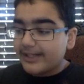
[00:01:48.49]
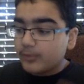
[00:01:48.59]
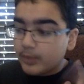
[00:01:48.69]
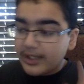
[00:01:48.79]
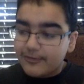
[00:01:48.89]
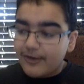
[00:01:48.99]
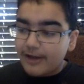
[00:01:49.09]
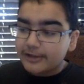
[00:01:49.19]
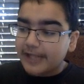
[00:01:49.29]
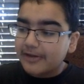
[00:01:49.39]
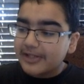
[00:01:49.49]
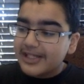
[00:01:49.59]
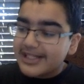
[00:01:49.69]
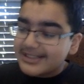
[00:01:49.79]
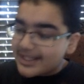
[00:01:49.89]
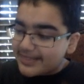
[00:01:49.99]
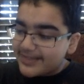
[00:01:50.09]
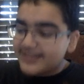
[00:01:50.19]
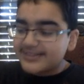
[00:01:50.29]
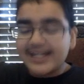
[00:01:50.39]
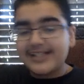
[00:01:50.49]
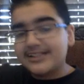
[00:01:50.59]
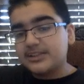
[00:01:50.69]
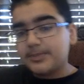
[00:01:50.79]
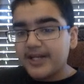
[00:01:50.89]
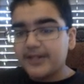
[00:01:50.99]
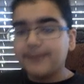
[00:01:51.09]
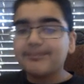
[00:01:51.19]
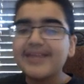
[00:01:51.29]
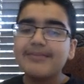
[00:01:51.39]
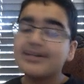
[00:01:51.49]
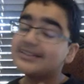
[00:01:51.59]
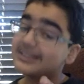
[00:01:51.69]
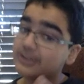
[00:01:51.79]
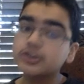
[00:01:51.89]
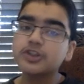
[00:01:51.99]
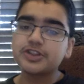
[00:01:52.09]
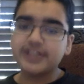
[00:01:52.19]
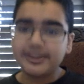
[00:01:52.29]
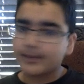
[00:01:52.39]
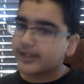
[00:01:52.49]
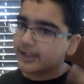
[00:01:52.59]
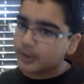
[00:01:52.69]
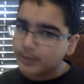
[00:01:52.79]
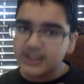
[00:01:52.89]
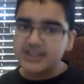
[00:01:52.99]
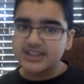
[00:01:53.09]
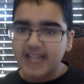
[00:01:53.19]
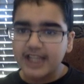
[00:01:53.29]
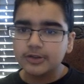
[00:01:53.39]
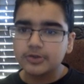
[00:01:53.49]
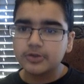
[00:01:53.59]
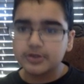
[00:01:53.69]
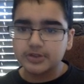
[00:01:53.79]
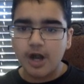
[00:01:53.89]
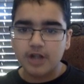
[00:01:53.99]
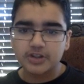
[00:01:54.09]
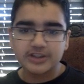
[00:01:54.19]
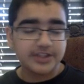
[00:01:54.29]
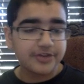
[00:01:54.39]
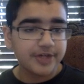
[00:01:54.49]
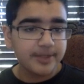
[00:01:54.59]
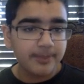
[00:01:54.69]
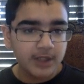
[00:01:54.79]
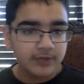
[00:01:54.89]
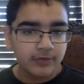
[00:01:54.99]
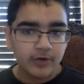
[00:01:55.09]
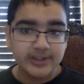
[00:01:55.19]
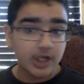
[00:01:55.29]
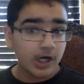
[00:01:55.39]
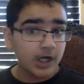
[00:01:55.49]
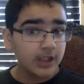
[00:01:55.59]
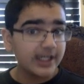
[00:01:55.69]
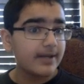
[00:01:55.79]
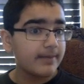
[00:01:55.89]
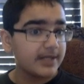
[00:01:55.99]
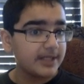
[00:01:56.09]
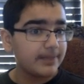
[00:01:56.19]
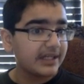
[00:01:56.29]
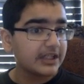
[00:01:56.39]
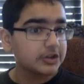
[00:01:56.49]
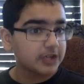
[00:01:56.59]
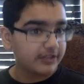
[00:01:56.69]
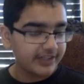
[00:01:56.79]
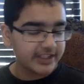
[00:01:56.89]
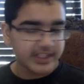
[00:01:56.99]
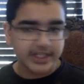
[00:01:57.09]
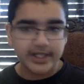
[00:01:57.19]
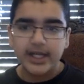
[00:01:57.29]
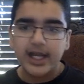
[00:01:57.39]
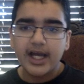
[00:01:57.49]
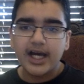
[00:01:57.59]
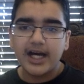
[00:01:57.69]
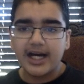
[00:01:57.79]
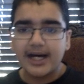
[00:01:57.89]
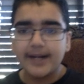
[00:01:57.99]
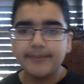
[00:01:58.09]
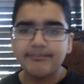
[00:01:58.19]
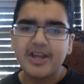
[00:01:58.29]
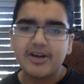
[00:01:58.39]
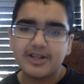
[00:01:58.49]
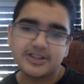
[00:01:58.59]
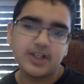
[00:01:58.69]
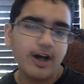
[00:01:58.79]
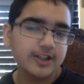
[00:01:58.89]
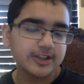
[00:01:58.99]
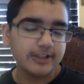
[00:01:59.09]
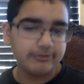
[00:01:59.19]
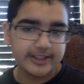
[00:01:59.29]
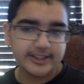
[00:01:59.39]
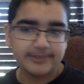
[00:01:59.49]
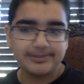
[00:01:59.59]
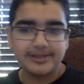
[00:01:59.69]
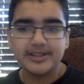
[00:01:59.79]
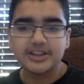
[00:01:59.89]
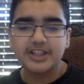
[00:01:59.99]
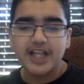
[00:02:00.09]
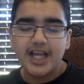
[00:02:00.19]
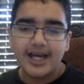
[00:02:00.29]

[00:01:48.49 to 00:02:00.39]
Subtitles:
And what I found out is that this deck is better because it's also cheaper. You can quickly cycle through those cards. It's a 3.4. It's a hog and a Mini Pekka trifecta. Or it's a hog trifecta pretty much.